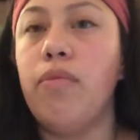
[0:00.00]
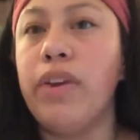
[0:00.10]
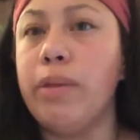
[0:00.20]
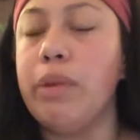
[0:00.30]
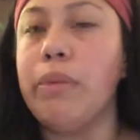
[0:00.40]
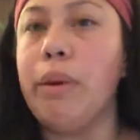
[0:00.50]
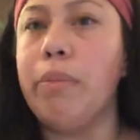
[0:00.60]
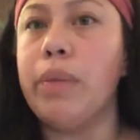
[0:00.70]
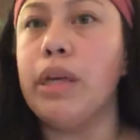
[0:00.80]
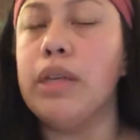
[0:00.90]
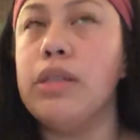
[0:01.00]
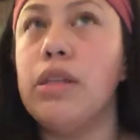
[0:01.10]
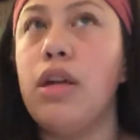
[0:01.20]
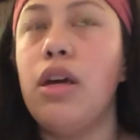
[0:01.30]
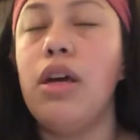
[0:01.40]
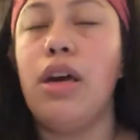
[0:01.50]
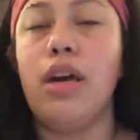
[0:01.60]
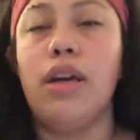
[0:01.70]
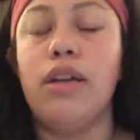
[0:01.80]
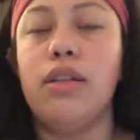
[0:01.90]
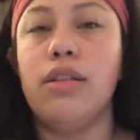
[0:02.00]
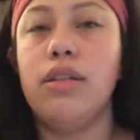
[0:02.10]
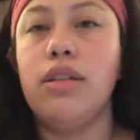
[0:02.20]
family members, and